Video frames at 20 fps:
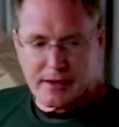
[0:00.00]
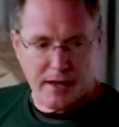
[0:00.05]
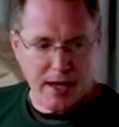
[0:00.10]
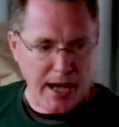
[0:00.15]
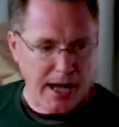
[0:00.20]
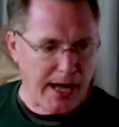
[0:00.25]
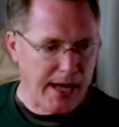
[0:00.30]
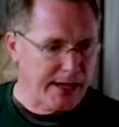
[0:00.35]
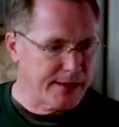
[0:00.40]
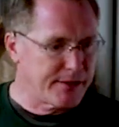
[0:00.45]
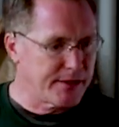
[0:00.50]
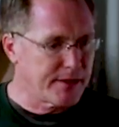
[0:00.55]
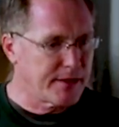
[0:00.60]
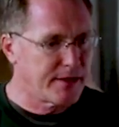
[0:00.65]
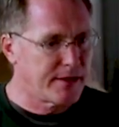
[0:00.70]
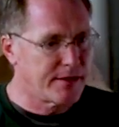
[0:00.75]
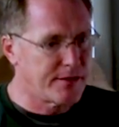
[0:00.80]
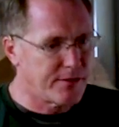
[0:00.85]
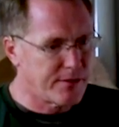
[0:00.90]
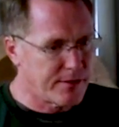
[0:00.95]
God
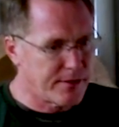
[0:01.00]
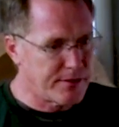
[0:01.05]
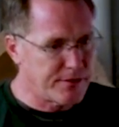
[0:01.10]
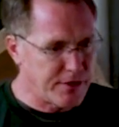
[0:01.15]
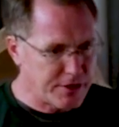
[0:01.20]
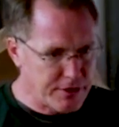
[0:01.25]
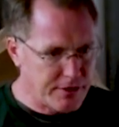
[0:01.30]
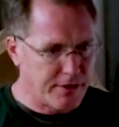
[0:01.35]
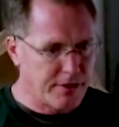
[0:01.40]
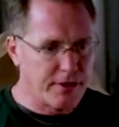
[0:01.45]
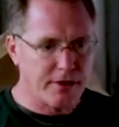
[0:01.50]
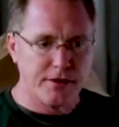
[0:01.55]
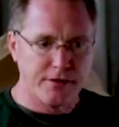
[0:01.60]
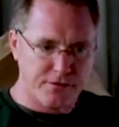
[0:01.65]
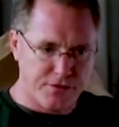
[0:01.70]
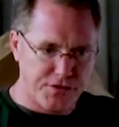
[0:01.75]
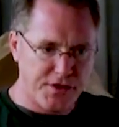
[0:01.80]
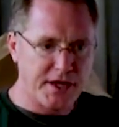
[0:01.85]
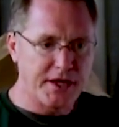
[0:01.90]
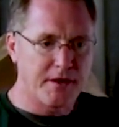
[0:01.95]
did
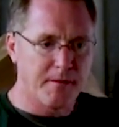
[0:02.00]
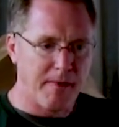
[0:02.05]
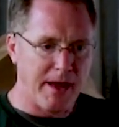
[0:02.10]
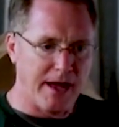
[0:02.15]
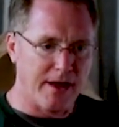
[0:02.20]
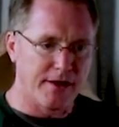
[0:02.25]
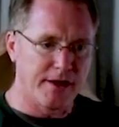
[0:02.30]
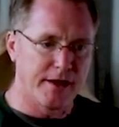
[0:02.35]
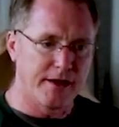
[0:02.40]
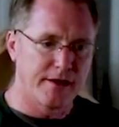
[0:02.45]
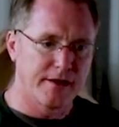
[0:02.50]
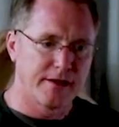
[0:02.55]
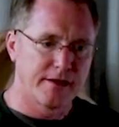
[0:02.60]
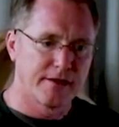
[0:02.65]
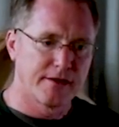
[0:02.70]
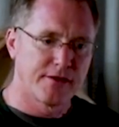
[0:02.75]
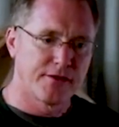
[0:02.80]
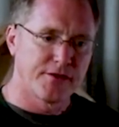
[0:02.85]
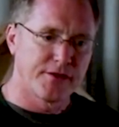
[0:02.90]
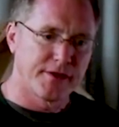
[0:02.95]
think about it.
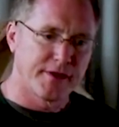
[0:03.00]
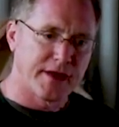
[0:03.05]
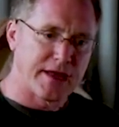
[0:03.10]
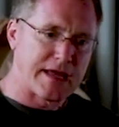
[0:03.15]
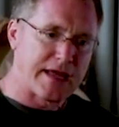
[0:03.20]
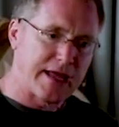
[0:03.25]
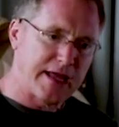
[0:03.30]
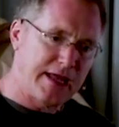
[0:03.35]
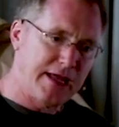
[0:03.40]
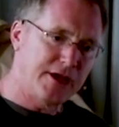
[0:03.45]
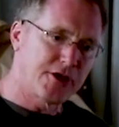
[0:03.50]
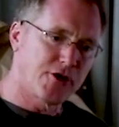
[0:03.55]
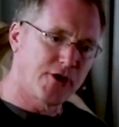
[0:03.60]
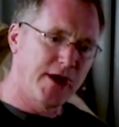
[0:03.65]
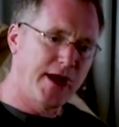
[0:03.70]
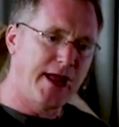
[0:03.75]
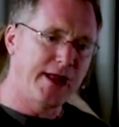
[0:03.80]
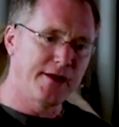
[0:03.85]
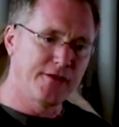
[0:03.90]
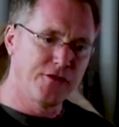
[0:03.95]
He
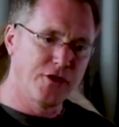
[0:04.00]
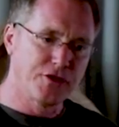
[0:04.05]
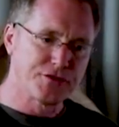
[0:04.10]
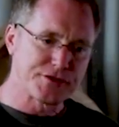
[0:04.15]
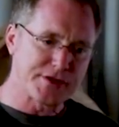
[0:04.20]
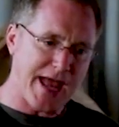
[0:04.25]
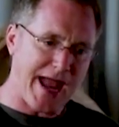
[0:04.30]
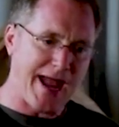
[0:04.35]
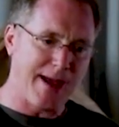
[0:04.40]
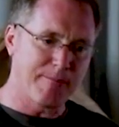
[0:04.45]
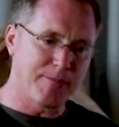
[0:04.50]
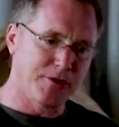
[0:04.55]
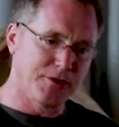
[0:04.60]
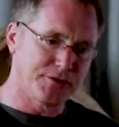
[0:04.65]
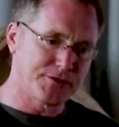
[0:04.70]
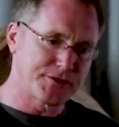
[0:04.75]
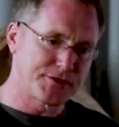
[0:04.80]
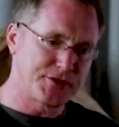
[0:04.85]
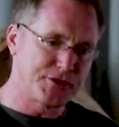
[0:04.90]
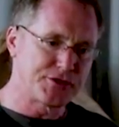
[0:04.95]
created those
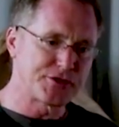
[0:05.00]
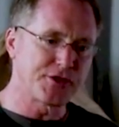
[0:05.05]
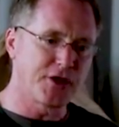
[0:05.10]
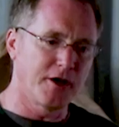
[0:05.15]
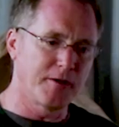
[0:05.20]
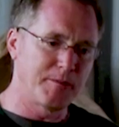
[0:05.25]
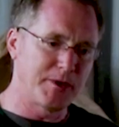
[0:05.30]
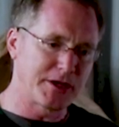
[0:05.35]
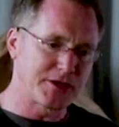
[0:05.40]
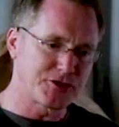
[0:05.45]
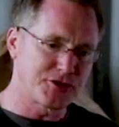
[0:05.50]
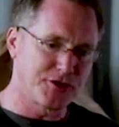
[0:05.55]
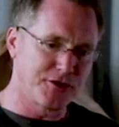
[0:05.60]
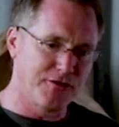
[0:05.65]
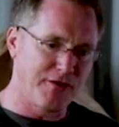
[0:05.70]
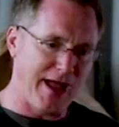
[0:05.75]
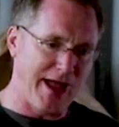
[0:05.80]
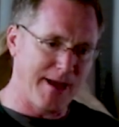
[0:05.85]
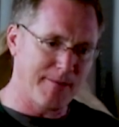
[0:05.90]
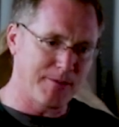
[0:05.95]
apples. You saw a picture
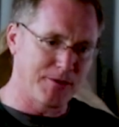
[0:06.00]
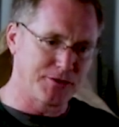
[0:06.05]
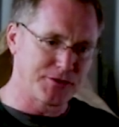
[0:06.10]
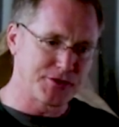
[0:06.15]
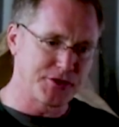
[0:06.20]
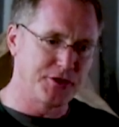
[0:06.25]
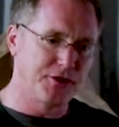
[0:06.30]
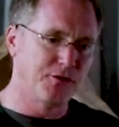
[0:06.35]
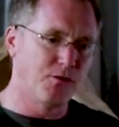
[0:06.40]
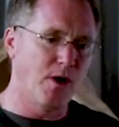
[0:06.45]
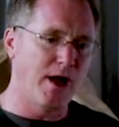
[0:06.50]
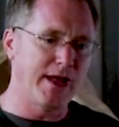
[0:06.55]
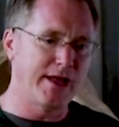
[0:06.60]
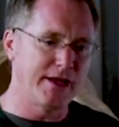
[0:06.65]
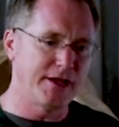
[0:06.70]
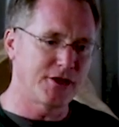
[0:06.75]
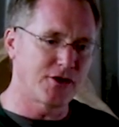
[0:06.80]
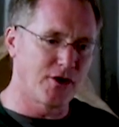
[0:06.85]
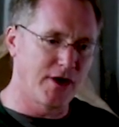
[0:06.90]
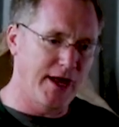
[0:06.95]
of apples. You know why
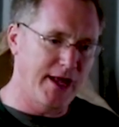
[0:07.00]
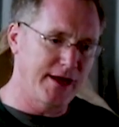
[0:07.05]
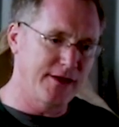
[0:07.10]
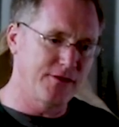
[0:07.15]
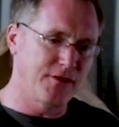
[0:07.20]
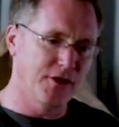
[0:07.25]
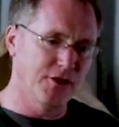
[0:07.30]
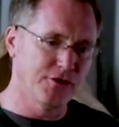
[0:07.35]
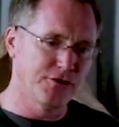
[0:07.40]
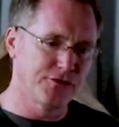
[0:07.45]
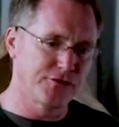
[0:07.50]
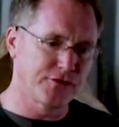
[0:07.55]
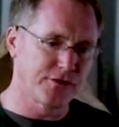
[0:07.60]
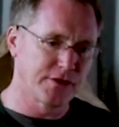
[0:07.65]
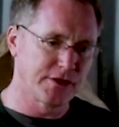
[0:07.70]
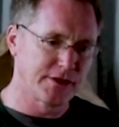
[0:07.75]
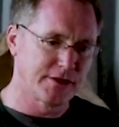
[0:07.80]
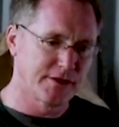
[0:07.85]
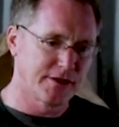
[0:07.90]
he created those?